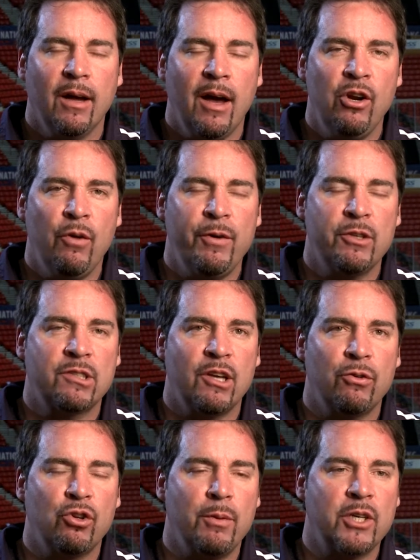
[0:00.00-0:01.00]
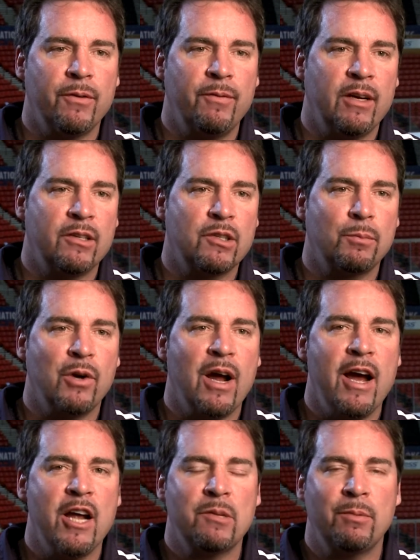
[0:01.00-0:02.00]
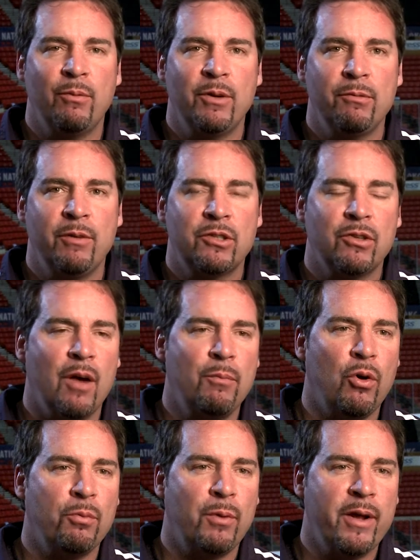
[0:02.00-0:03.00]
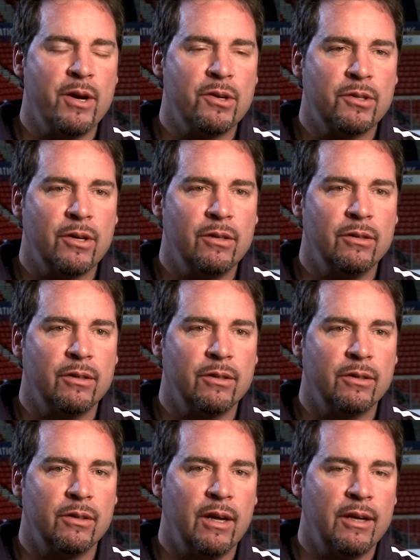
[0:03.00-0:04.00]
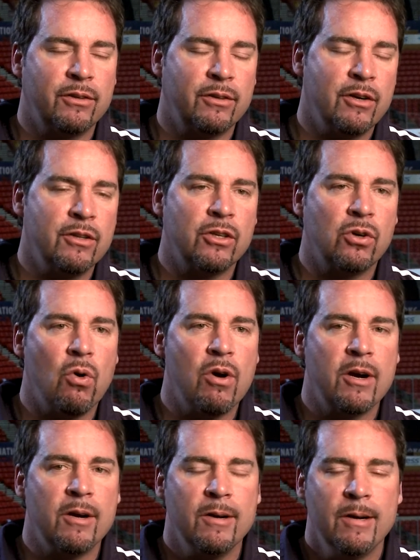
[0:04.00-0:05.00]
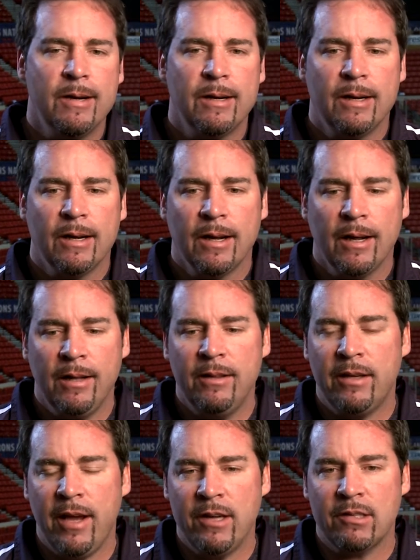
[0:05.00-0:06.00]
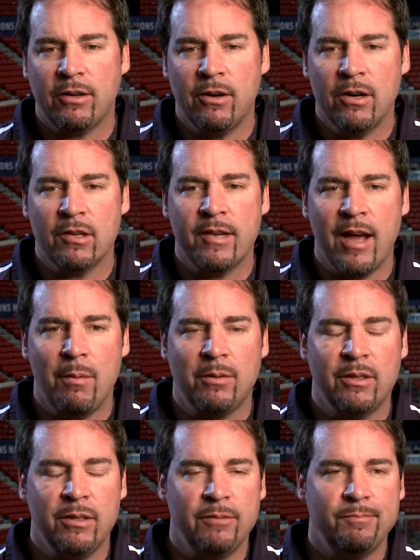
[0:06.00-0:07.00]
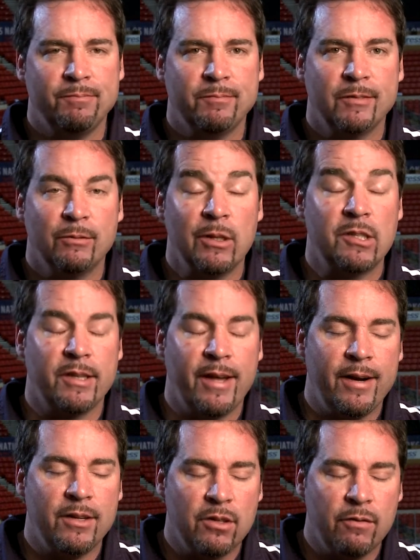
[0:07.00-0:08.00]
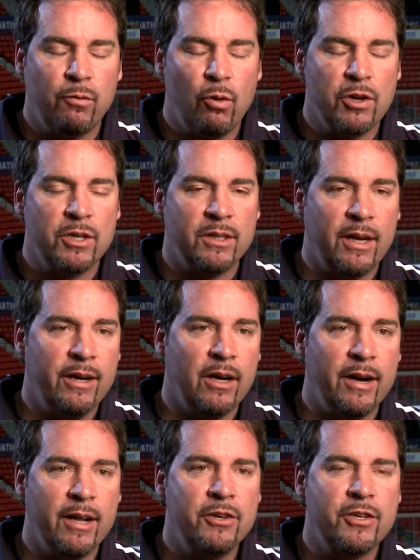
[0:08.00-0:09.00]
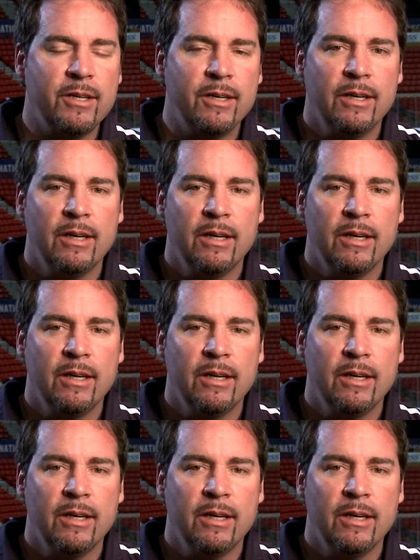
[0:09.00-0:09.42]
don't know if it was so much of a surprise, but we saw both players turn the corner. In the case of Curtis Hamilton, once again, it's unfortunate that he got injured,